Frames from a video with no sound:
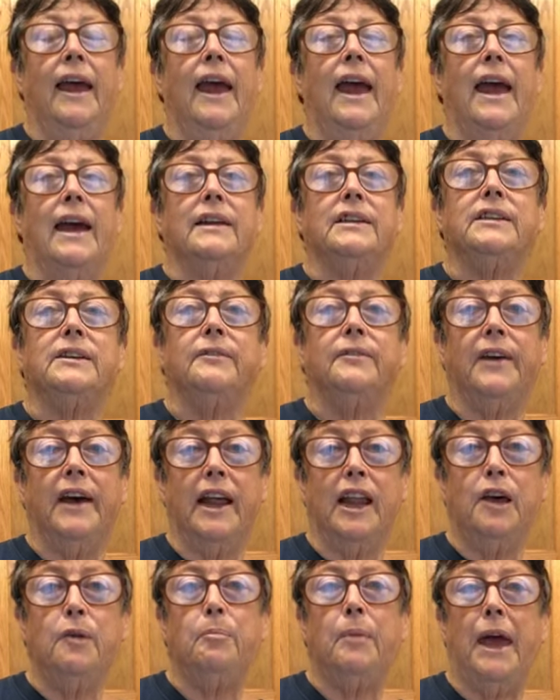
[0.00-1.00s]
and
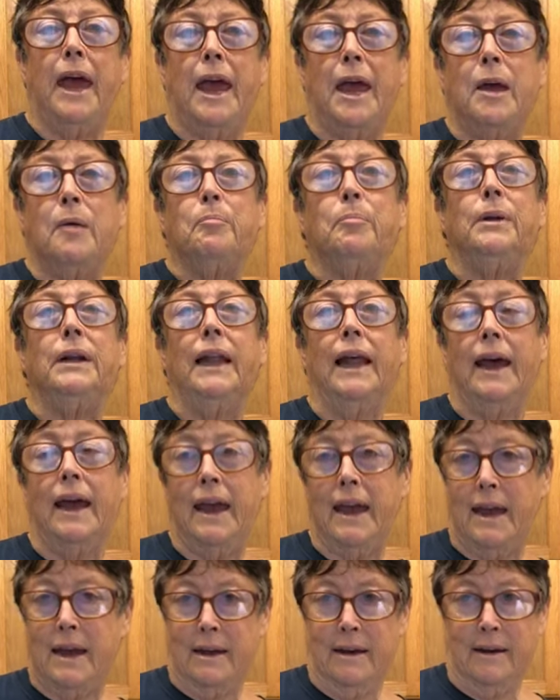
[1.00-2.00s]
develop a
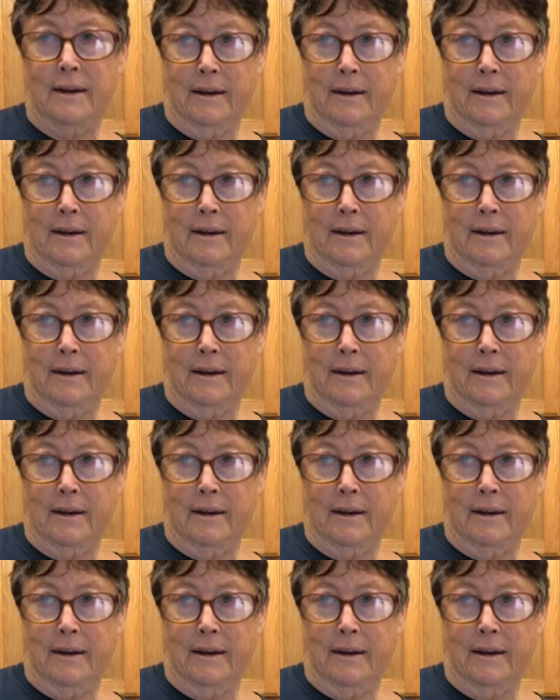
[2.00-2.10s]
plan